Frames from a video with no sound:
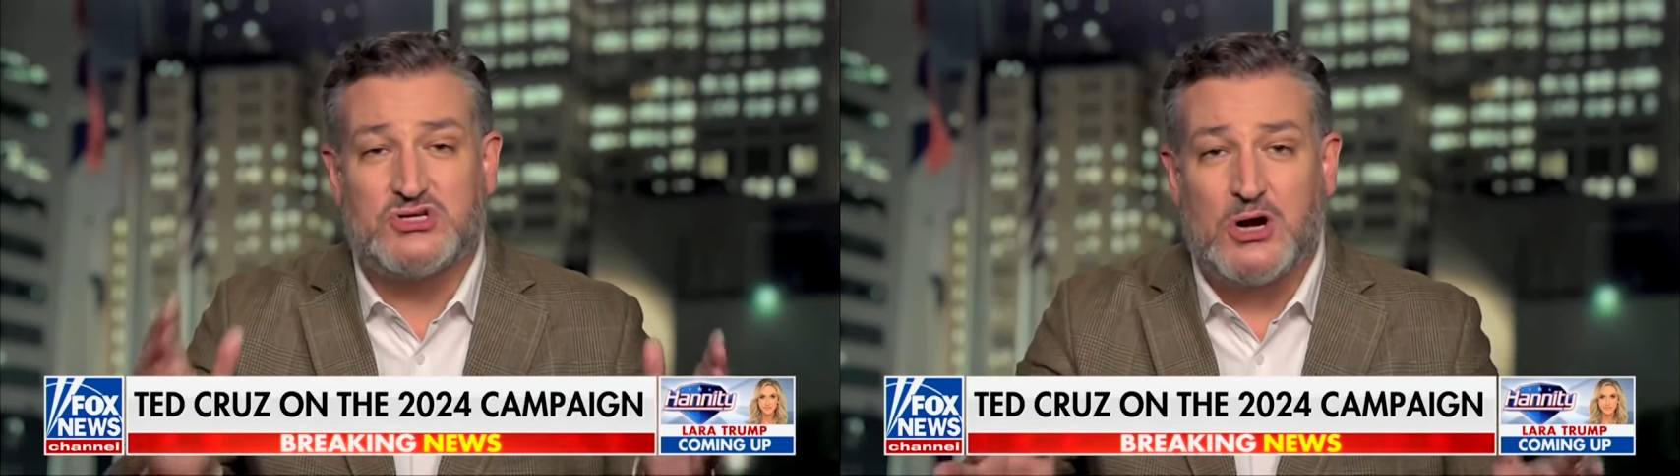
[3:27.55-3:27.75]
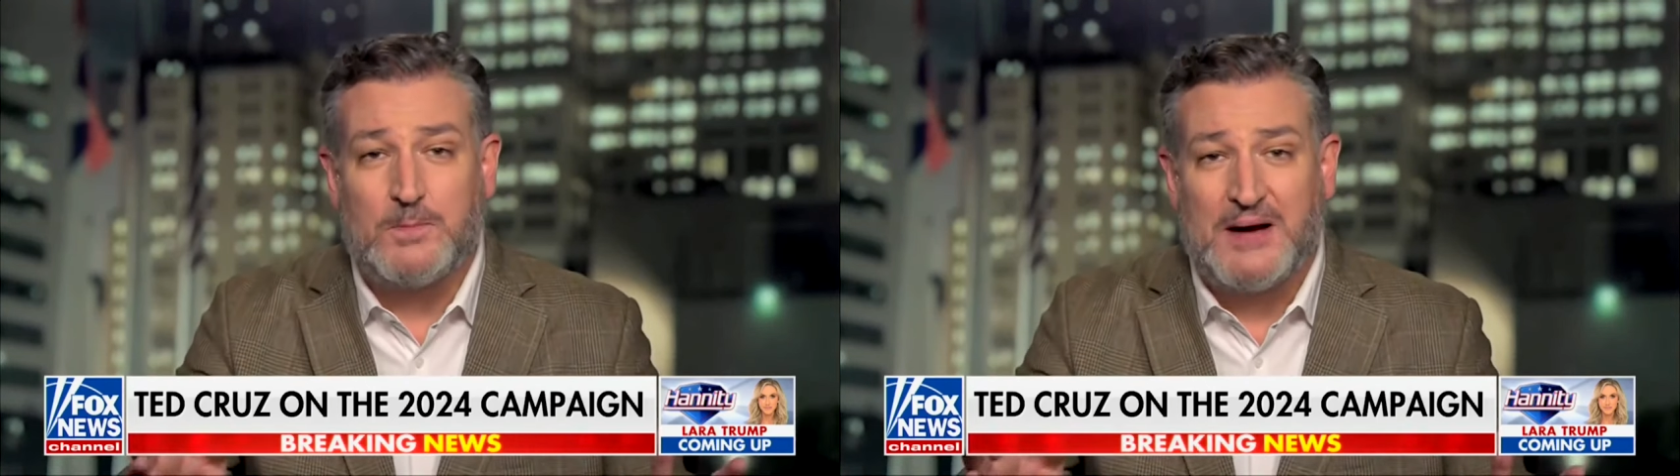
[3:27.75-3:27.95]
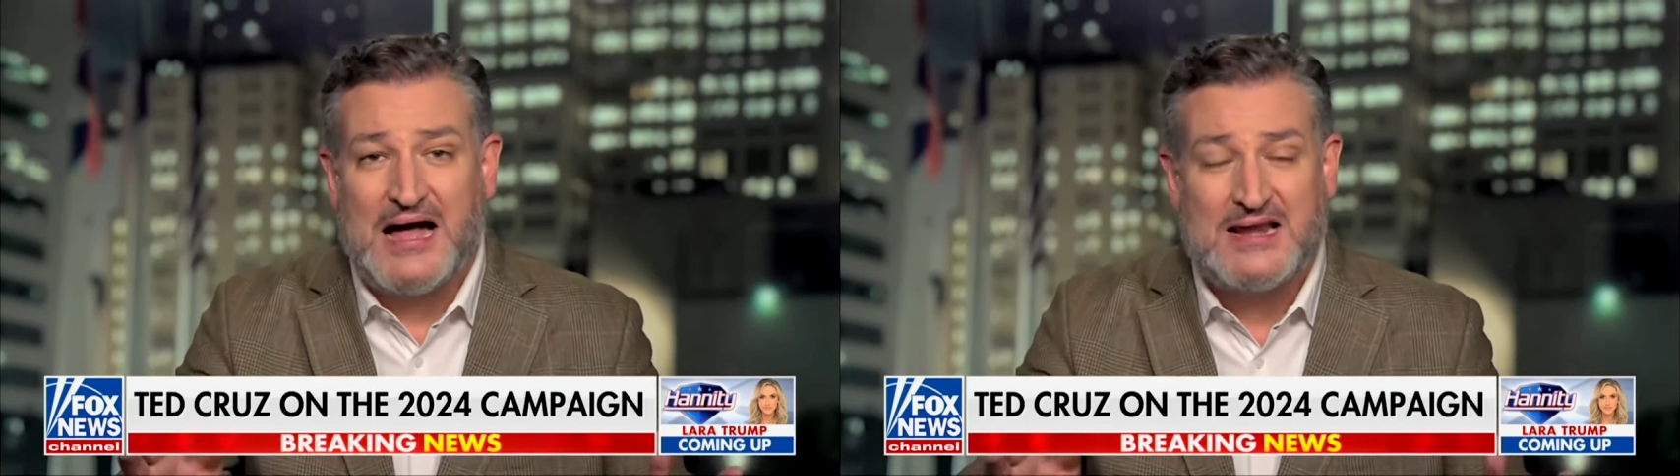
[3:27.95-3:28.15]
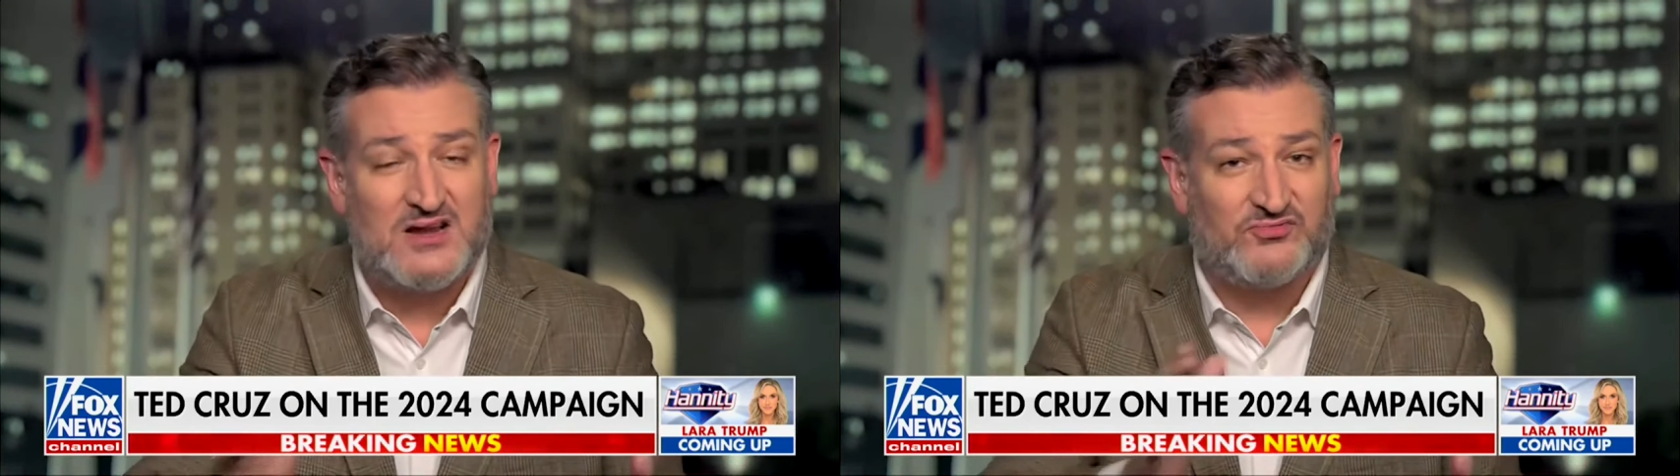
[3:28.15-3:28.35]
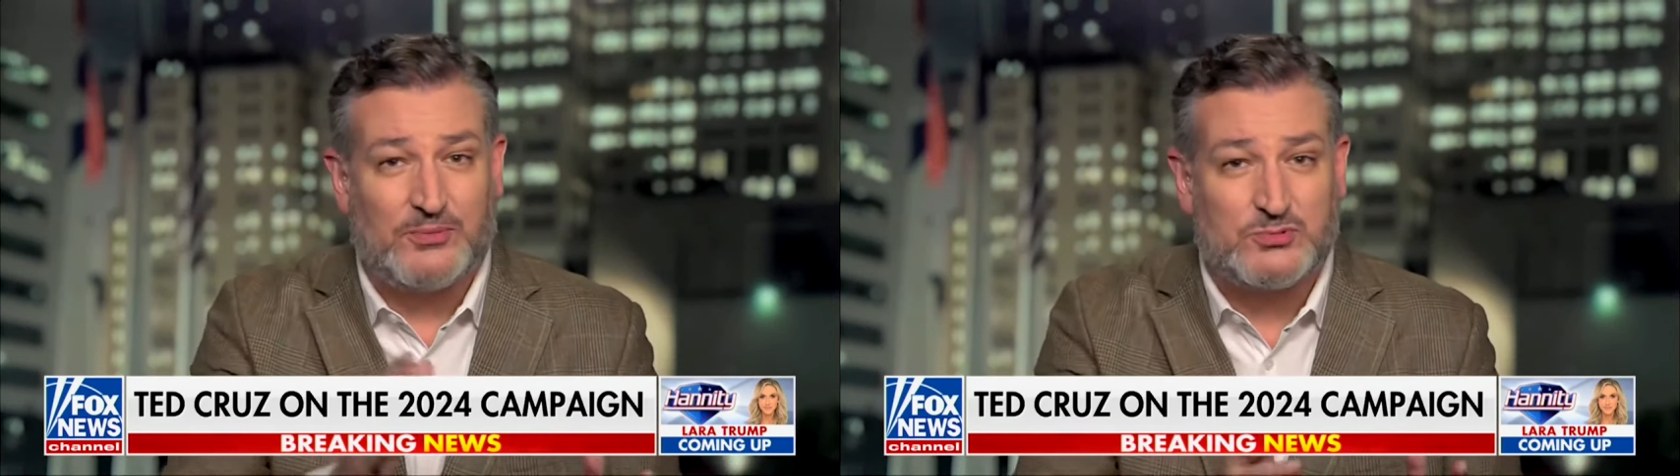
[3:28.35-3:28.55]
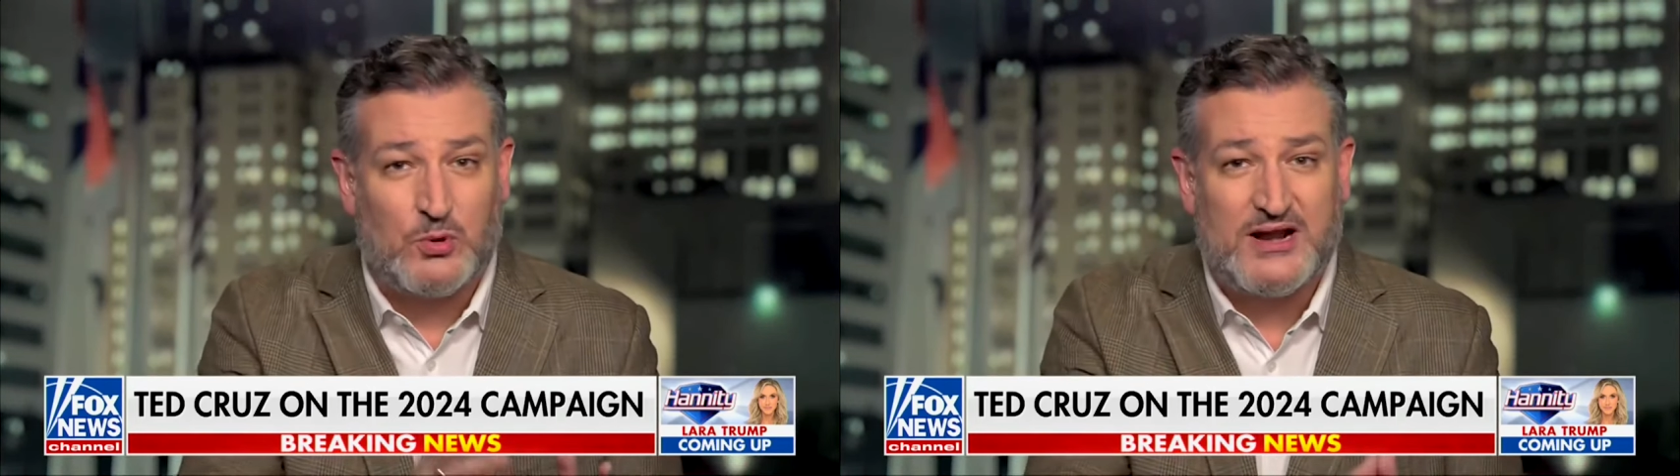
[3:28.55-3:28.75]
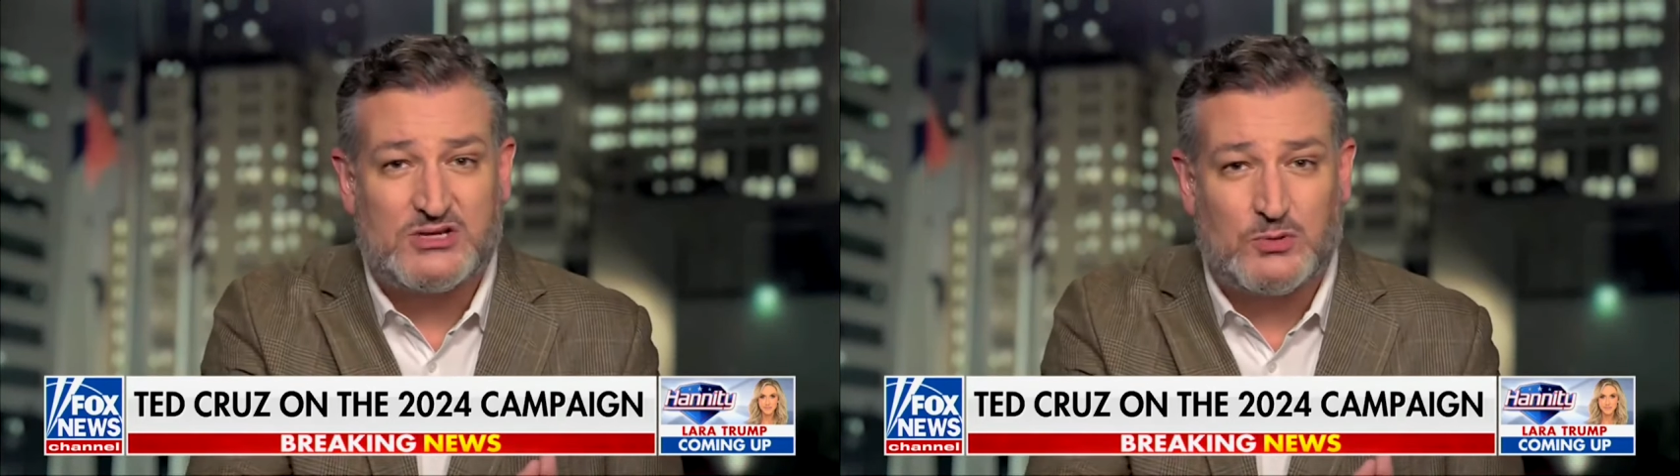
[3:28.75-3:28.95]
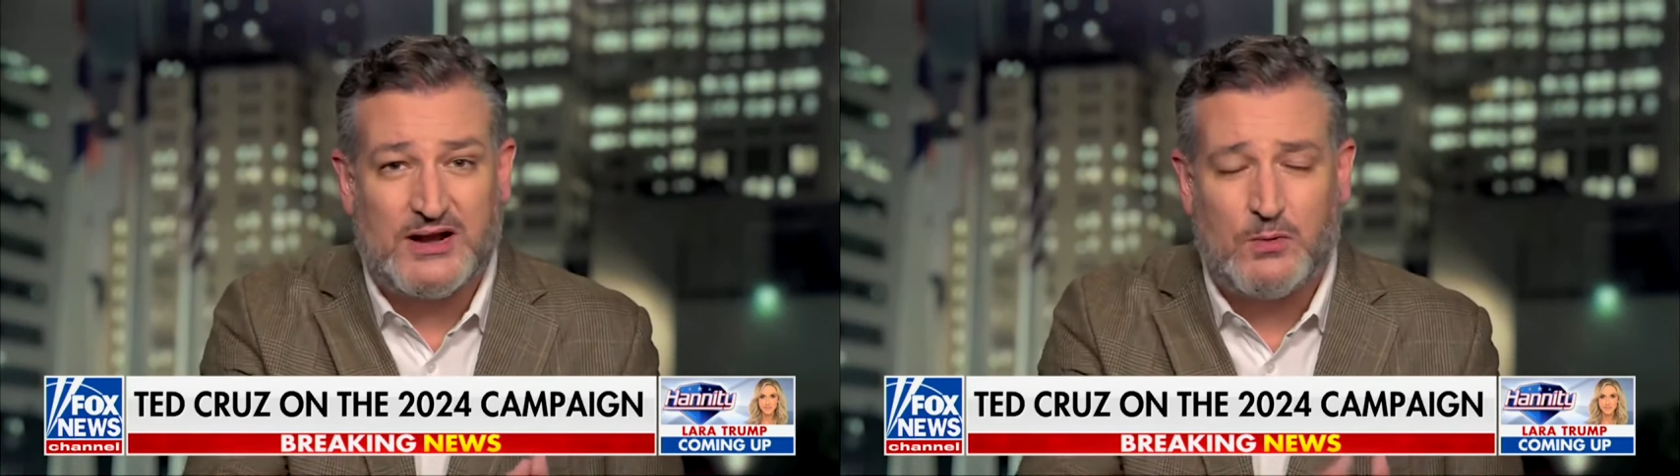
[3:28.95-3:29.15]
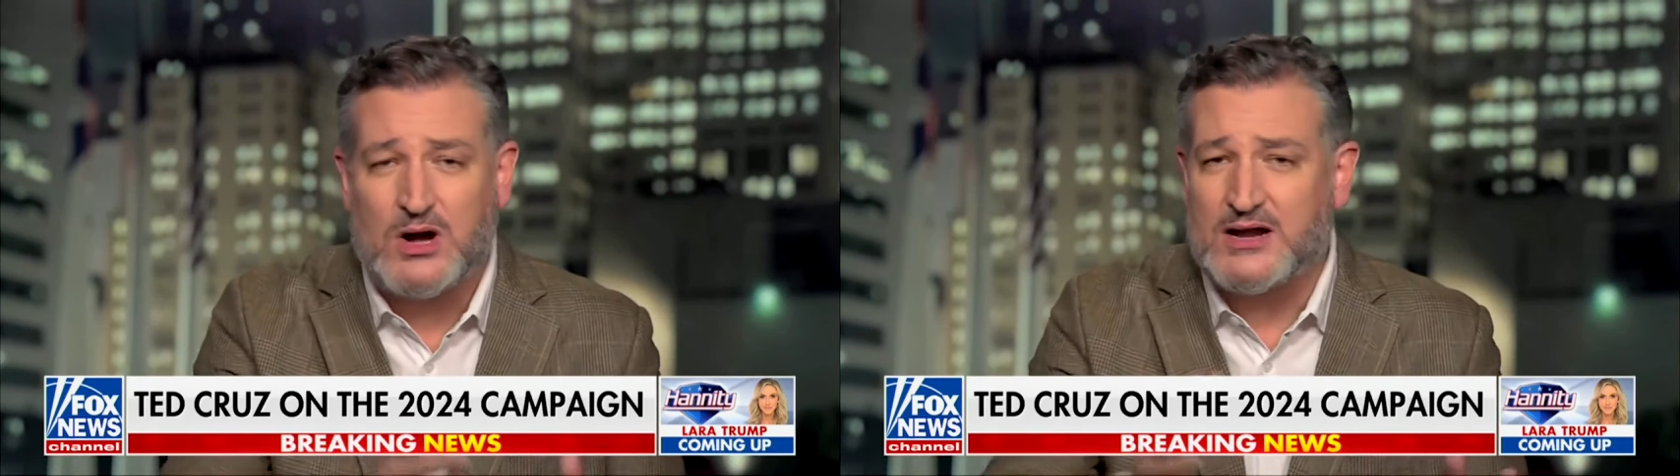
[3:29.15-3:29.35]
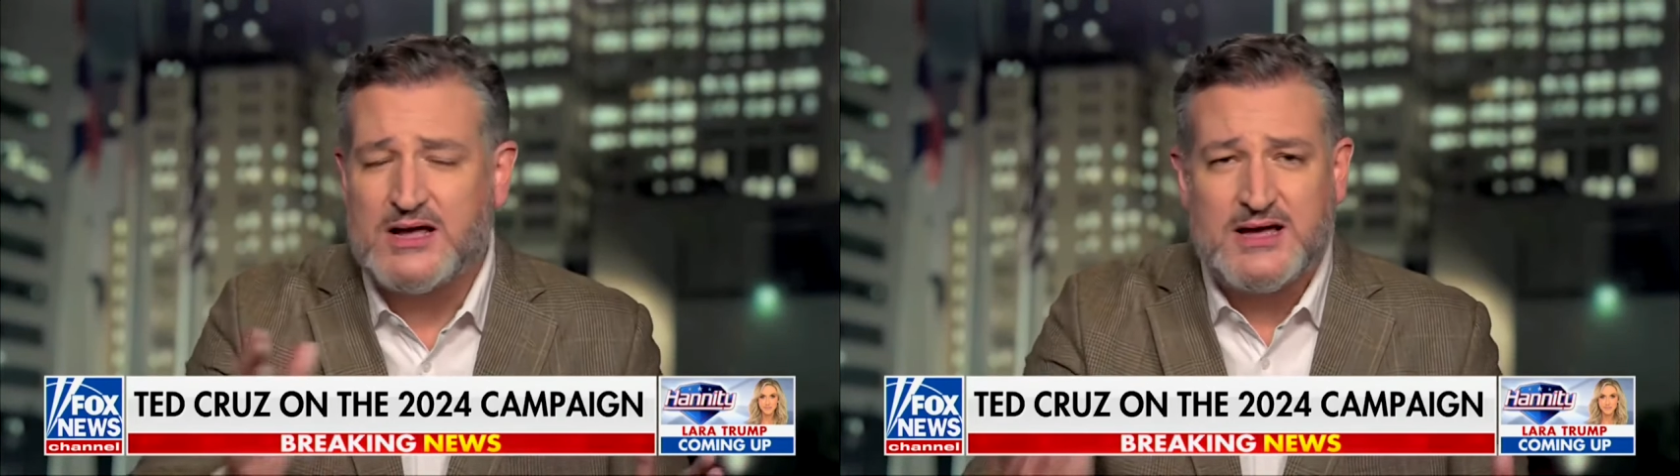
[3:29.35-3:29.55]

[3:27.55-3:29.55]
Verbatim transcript: Joe Biden from 2021